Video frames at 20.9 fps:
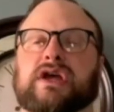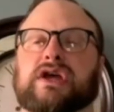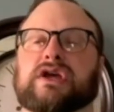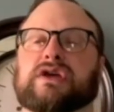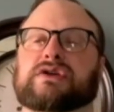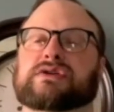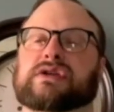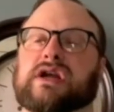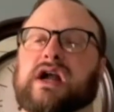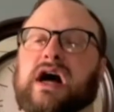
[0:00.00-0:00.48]

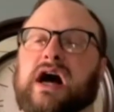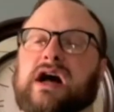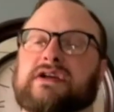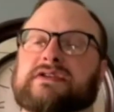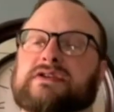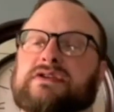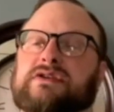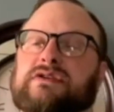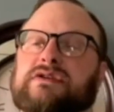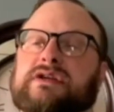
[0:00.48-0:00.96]
You should
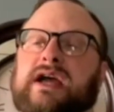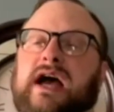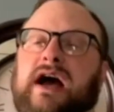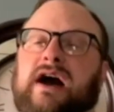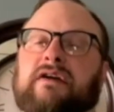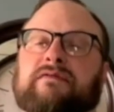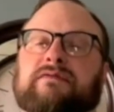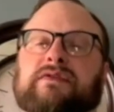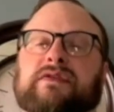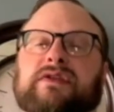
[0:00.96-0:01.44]
also look
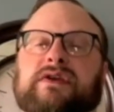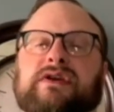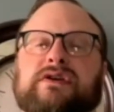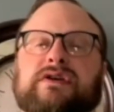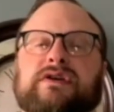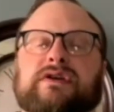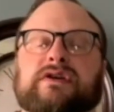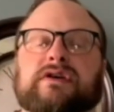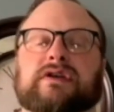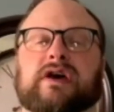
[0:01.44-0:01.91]
out for the
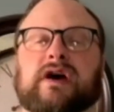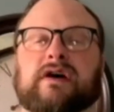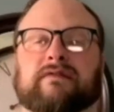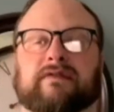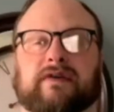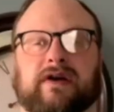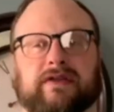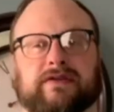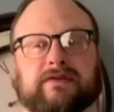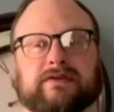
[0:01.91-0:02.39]
good of
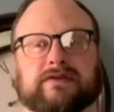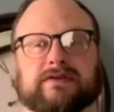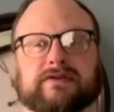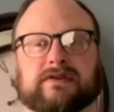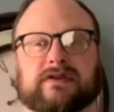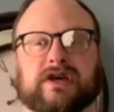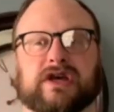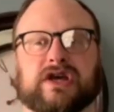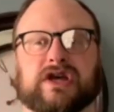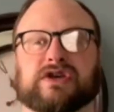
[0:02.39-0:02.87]

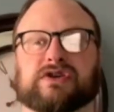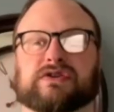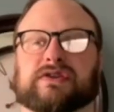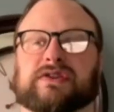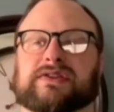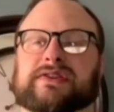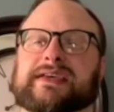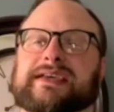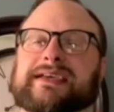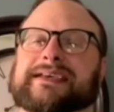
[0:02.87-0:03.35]
others. You
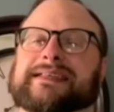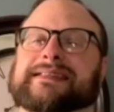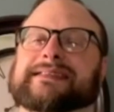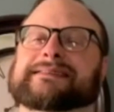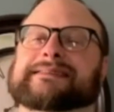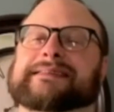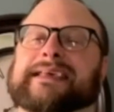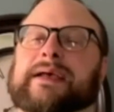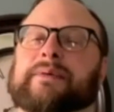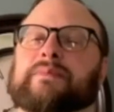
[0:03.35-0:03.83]
should think in the
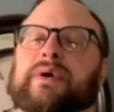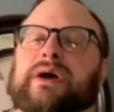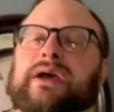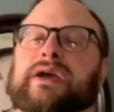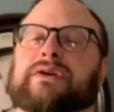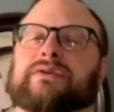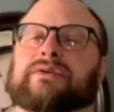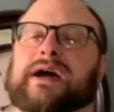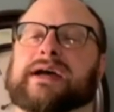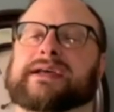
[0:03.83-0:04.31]
same
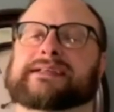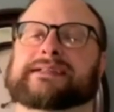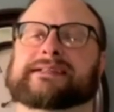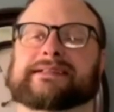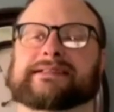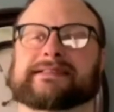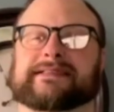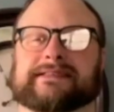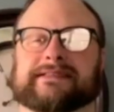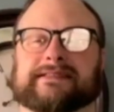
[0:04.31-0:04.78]
way Christ
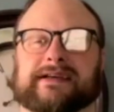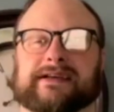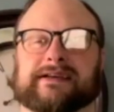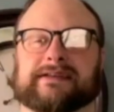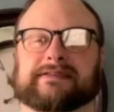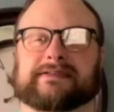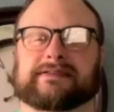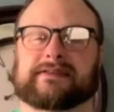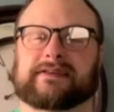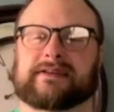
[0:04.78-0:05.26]
Jesus
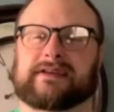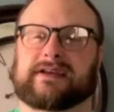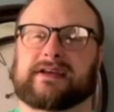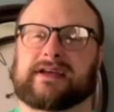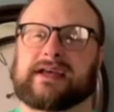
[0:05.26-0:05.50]
does.